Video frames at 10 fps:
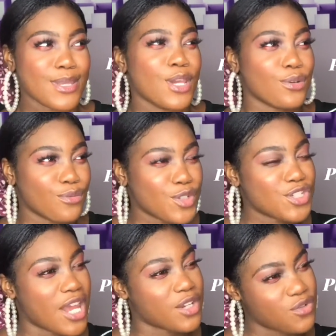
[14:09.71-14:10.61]
rich
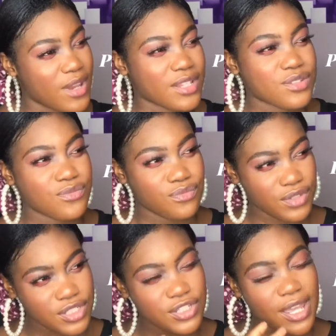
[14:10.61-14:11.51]
attracts
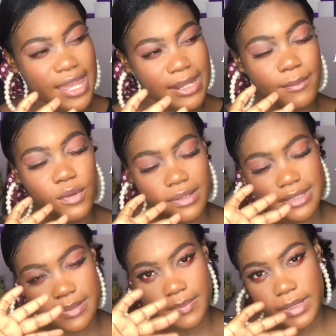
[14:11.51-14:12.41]
rich, and I'm going to
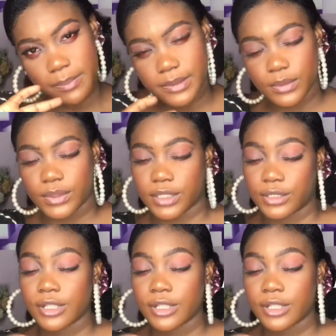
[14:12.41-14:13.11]
be a billionaire.